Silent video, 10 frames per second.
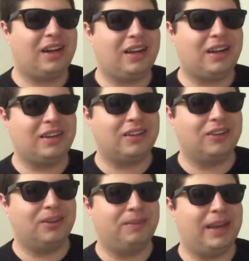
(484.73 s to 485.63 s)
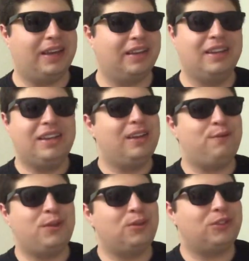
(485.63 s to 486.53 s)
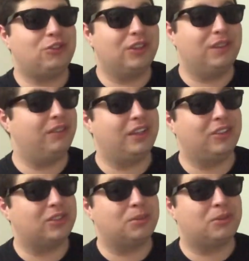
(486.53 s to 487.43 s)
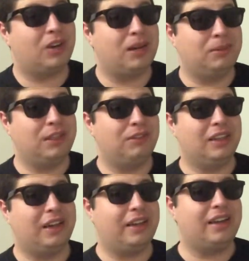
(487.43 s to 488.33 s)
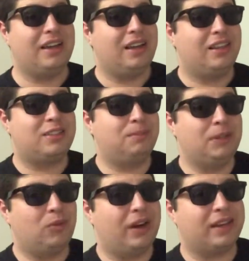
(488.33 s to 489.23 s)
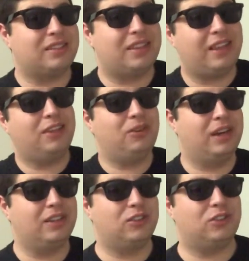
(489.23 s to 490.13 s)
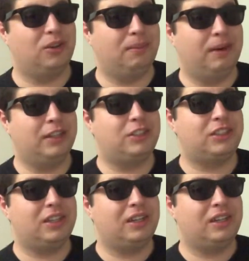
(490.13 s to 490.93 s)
I don't know, man. If you enjoyed the video, subscribe, leave a like. This has been Rex. Thank you guys so much.